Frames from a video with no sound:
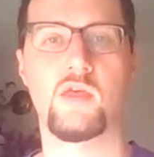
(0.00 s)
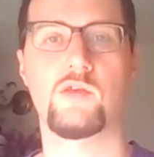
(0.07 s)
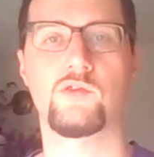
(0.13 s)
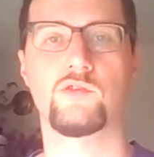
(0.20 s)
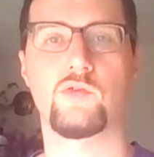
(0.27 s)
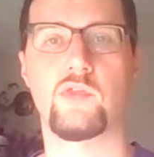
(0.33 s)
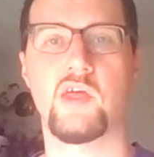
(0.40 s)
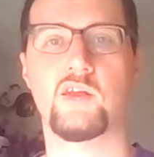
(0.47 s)

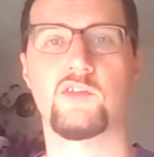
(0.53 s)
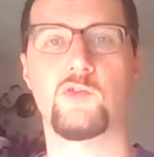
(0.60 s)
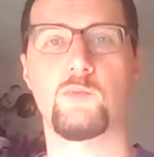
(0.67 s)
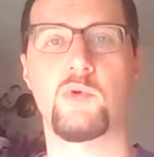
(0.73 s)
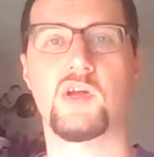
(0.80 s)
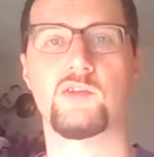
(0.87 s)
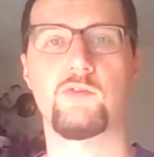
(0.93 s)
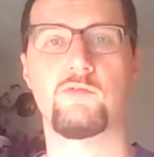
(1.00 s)
So that is the
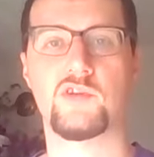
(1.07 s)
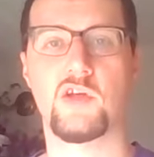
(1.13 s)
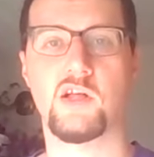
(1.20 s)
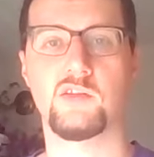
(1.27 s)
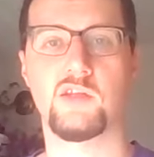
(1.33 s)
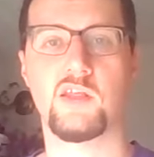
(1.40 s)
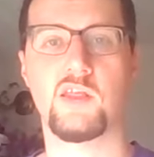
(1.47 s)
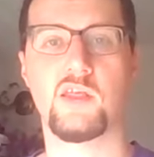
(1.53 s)
practice of Jal
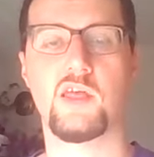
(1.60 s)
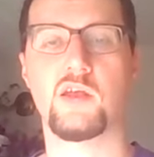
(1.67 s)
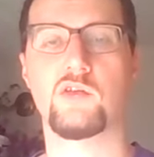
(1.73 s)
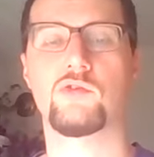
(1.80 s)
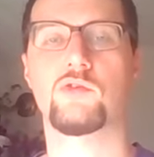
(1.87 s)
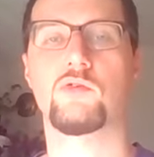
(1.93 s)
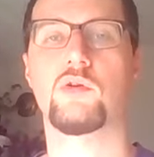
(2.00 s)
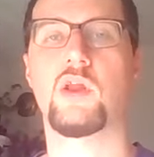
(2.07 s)
Neti. Again, you
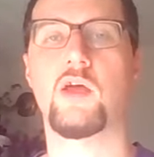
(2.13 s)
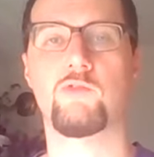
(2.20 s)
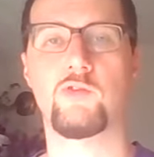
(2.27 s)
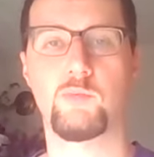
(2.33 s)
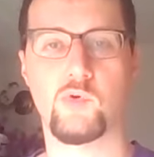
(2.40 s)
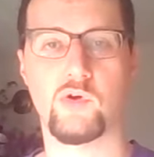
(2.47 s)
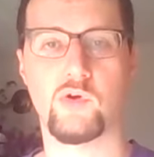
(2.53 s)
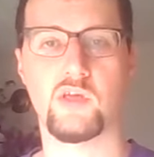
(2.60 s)
do it every
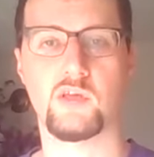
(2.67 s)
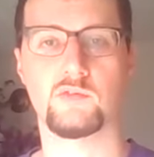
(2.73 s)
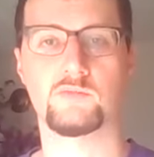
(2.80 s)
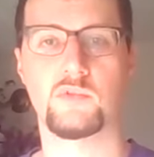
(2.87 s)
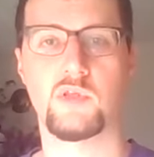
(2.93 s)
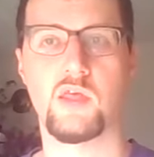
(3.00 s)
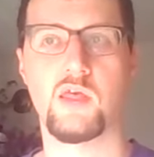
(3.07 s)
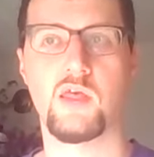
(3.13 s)
morning
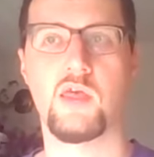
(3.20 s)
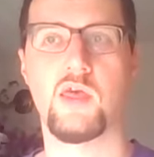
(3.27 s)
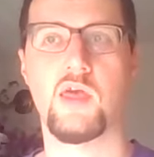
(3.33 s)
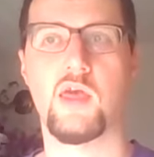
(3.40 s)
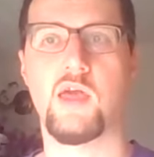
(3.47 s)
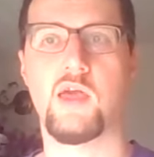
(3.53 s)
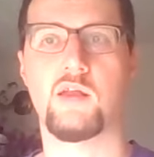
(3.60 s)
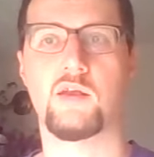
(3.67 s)

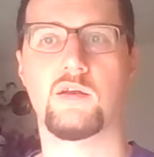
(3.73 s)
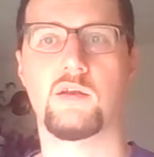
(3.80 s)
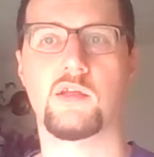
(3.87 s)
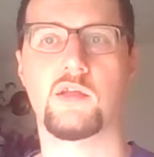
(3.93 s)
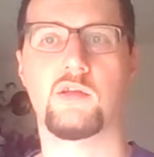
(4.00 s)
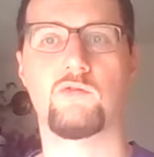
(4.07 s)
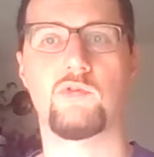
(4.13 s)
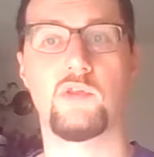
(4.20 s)
and
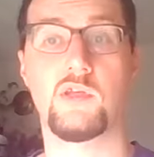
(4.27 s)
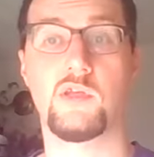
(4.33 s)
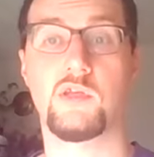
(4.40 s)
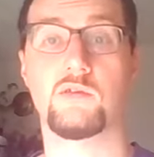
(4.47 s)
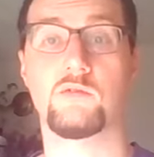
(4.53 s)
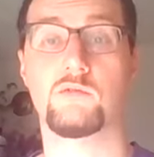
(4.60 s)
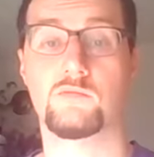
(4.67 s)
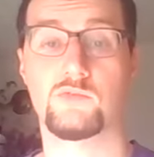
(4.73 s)
it can
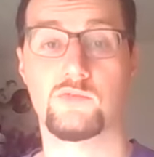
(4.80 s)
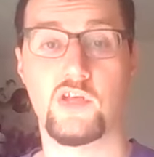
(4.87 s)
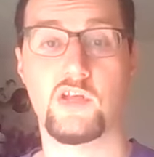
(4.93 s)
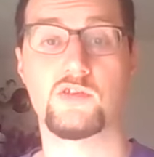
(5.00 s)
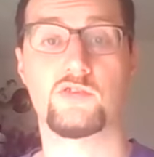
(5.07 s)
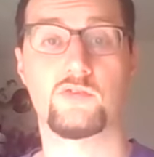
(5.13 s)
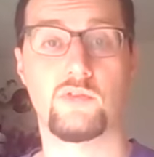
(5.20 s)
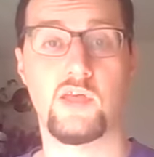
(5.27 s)
really
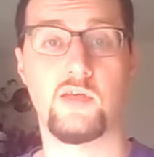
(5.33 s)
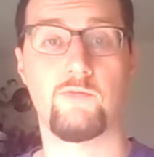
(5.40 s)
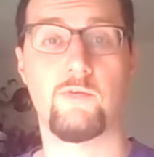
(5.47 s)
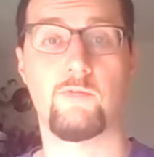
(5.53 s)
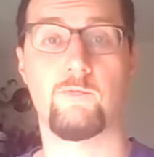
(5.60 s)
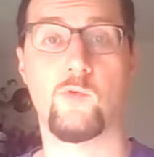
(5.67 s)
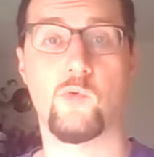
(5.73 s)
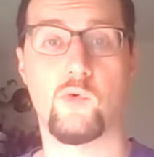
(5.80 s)
change your life
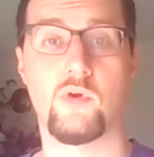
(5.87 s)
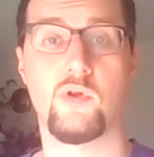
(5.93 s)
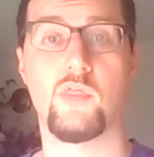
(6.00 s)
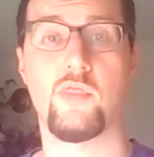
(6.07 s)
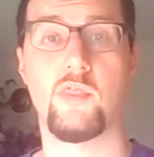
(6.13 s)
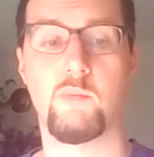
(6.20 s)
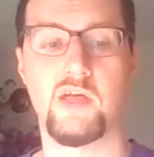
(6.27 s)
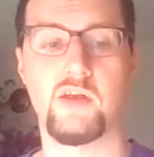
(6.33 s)
for
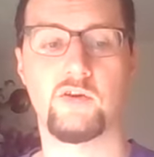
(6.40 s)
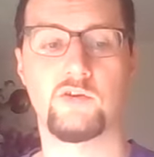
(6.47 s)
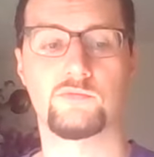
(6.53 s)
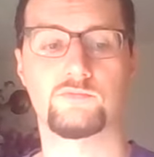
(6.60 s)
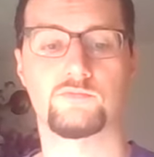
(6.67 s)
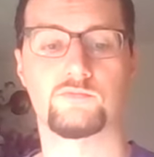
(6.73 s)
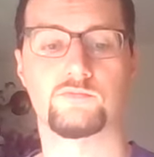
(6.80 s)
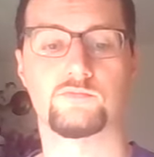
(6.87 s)
the better.
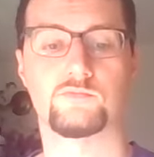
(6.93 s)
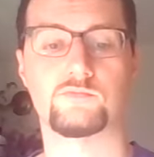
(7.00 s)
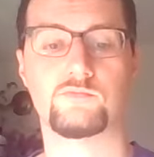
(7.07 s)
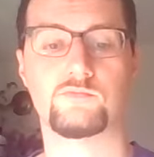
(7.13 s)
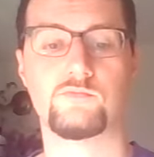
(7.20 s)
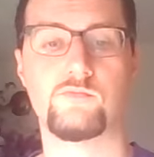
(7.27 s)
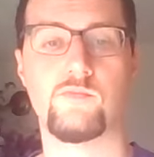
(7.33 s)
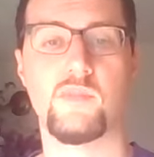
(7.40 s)

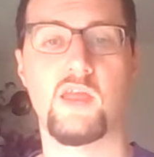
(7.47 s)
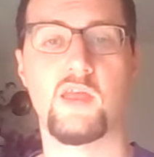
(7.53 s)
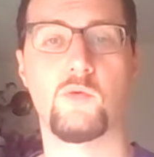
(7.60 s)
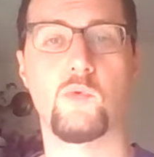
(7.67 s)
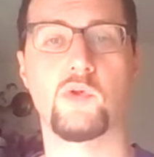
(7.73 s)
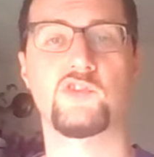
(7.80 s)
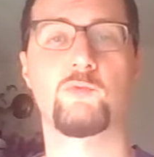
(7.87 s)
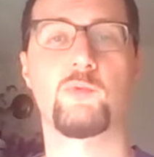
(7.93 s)
And
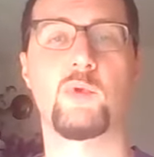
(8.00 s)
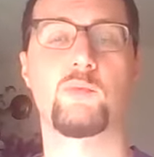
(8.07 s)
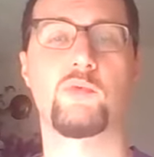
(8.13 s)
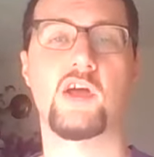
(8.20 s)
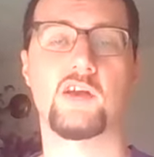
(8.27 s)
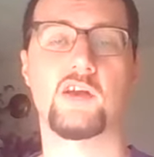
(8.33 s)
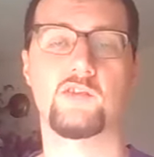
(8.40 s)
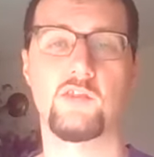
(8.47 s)
once you've been
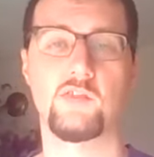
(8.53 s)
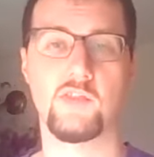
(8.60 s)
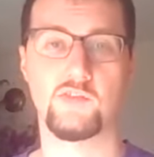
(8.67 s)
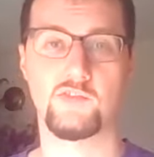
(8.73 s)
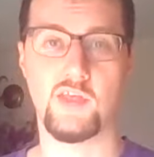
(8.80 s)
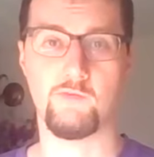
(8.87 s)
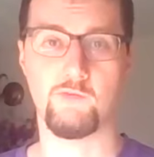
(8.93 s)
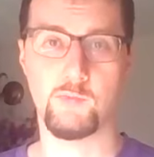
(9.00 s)
practicing
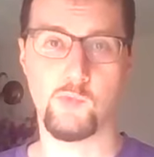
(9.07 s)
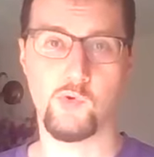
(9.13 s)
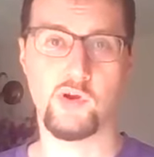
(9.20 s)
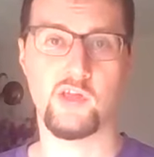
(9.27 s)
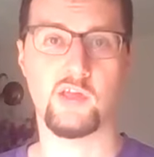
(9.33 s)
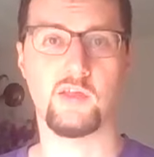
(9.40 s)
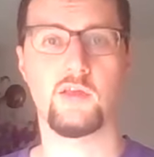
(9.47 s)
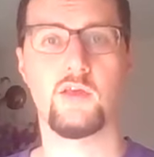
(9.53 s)
this every
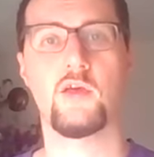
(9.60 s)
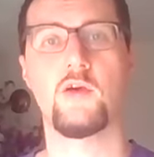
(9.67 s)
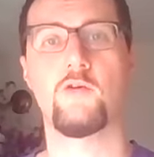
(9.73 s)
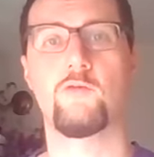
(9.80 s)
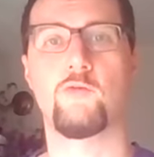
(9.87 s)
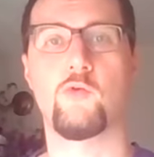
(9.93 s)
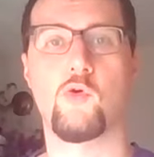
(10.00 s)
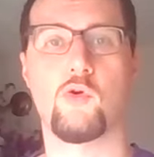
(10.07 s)
morning
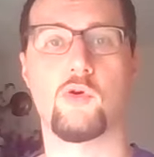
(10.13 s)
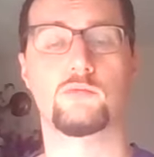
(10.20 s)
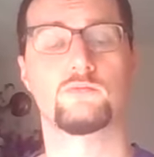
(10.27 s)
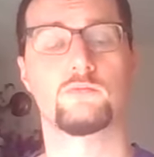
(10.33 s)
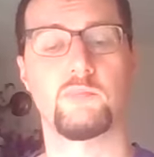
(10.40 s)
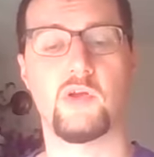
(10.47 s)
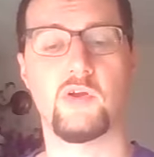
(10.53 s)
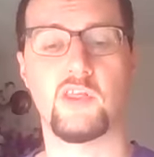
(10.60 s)
for
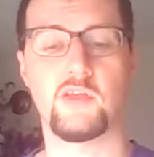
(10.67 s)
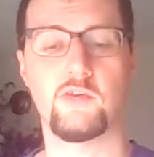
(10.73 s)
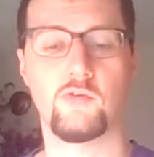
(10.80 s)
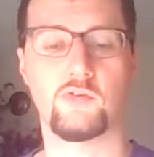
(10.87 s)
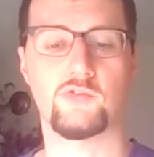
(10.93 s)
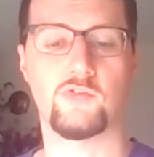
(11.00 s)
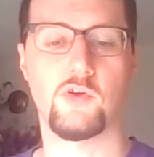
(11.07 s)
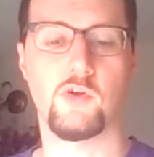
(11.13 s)
about a year
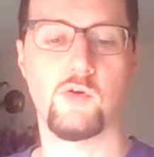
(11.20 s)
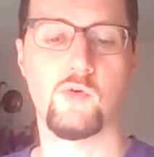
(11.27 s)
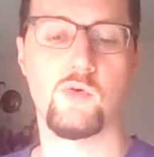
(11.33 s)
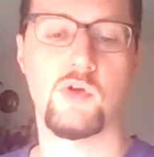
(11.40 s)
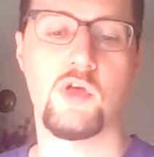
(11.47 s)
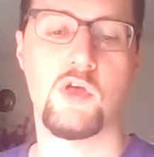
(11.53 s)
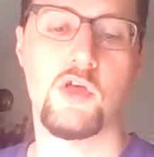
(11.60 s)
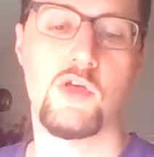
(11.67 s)
or so,
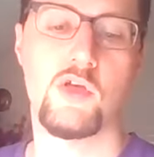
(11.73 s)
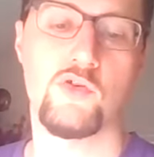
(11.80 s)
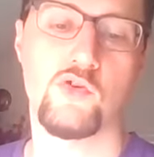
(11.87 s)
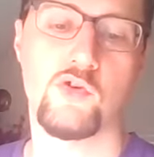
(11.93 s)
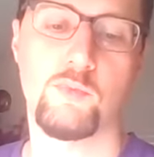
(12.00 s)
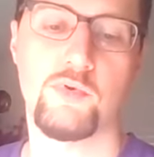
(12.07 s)
you can